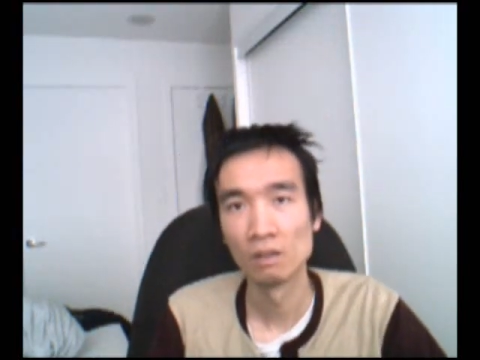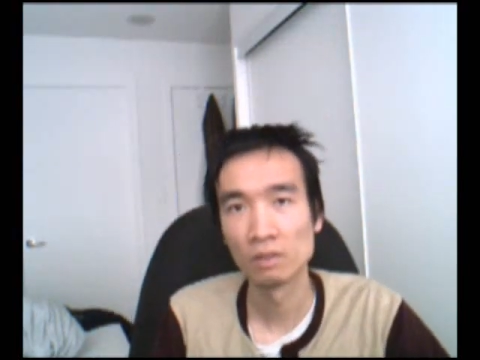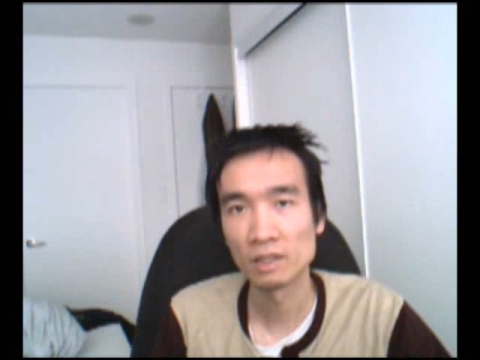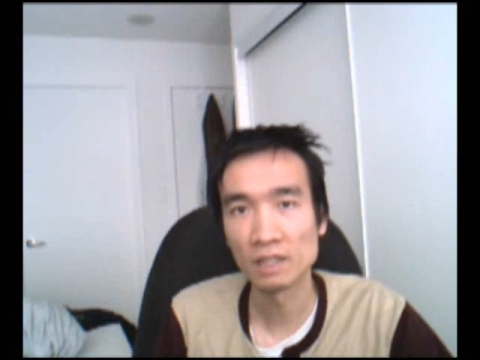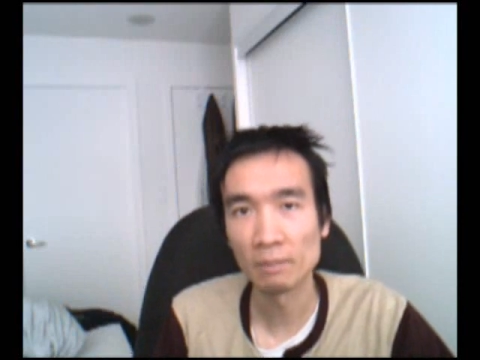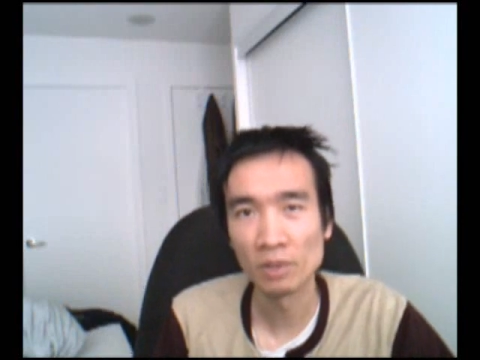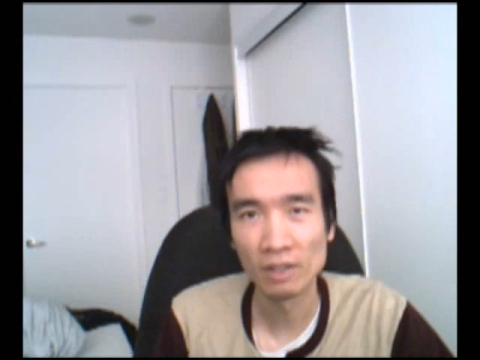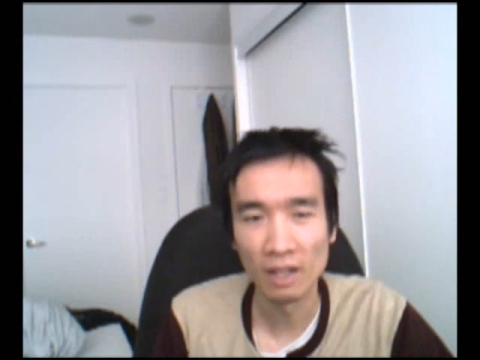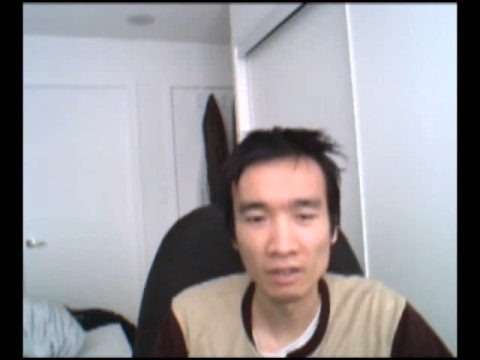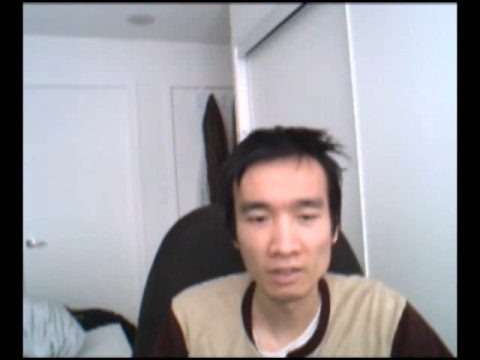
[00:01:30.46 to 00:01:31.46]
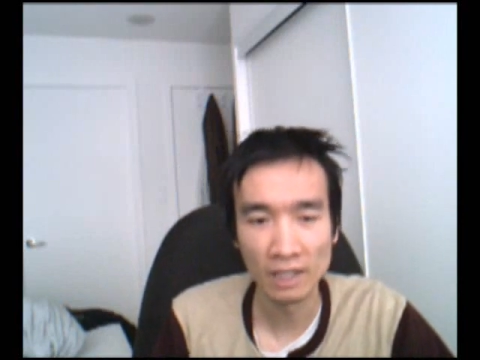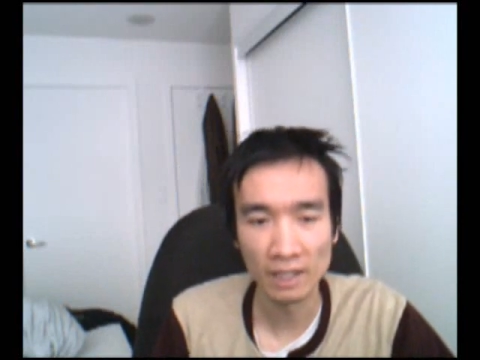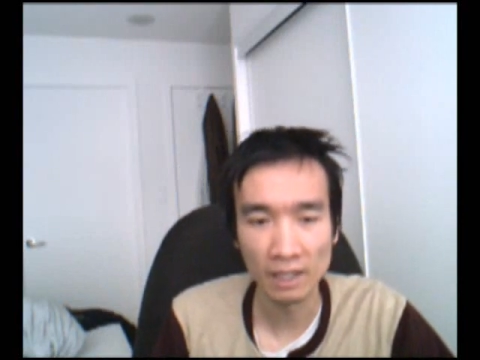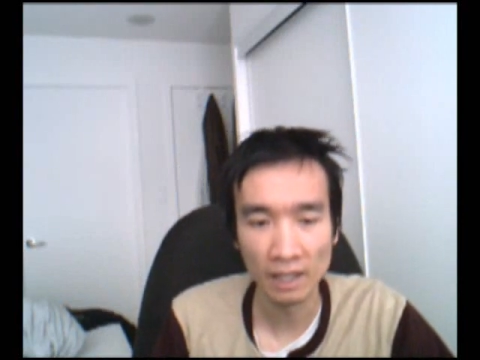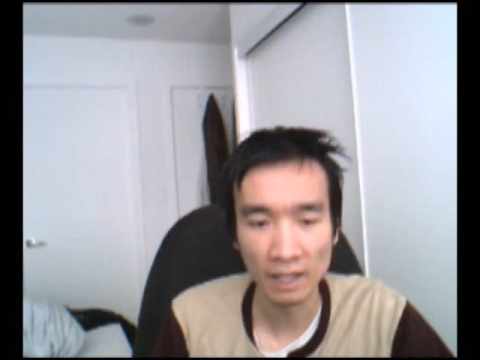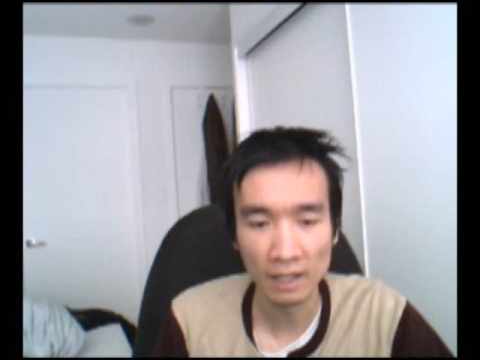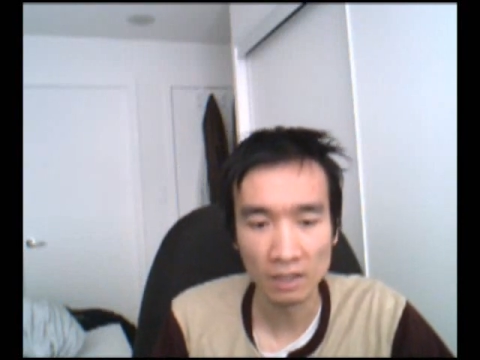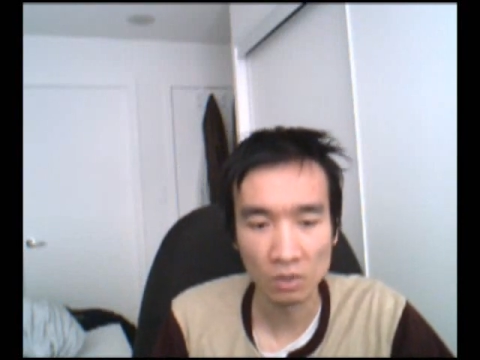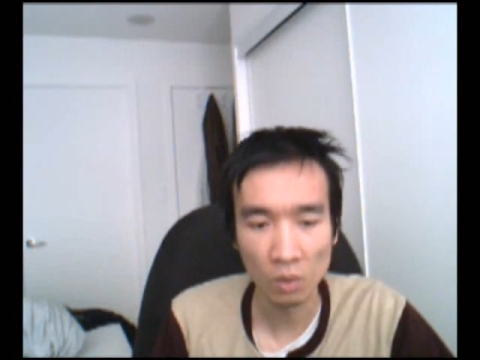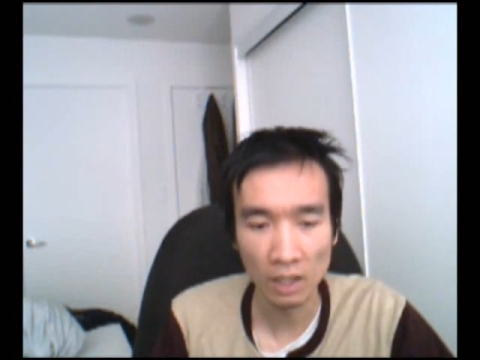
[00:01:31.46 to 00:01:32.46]
For example, the other day I had
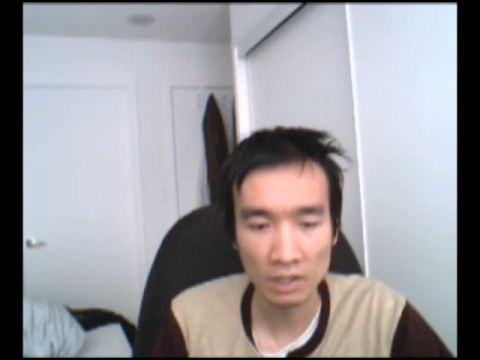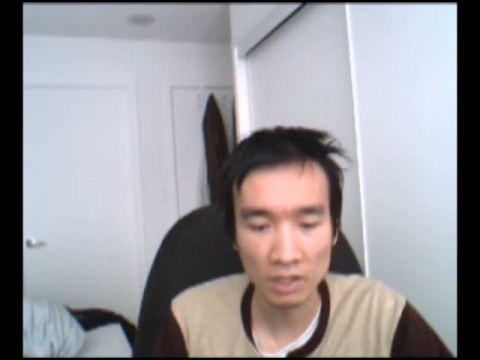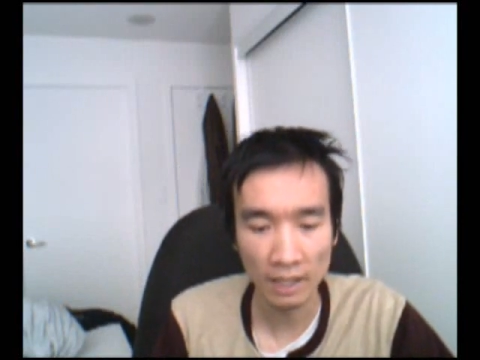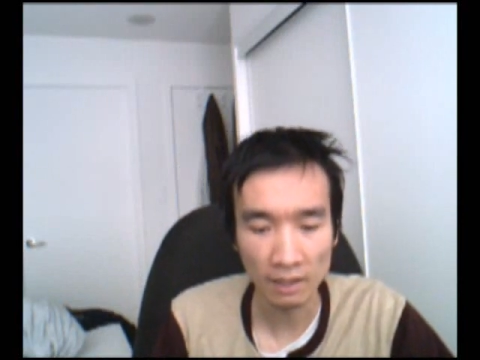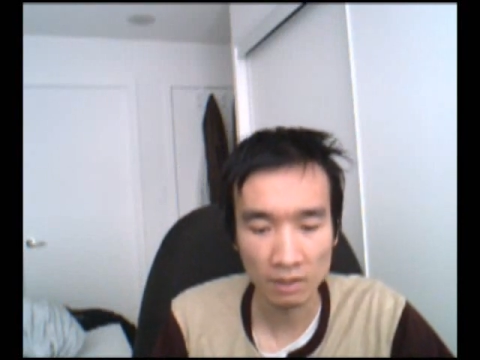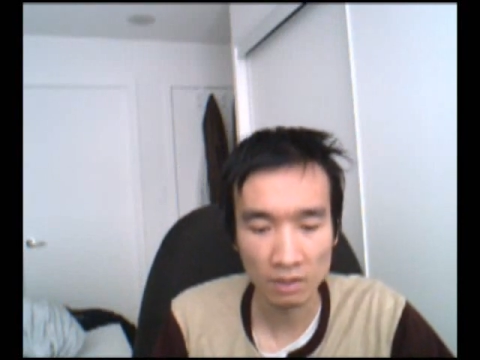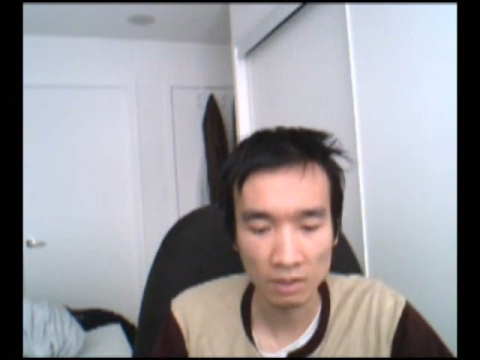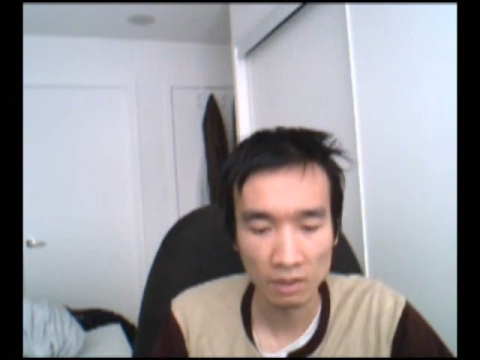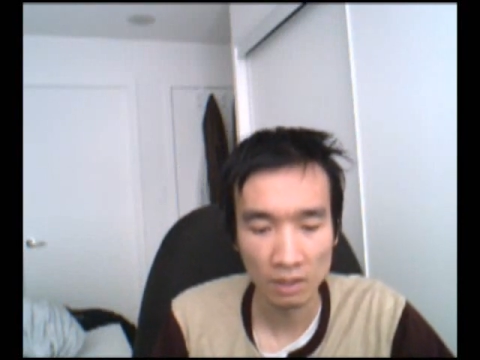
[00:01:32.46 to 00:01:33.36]
quad jacks,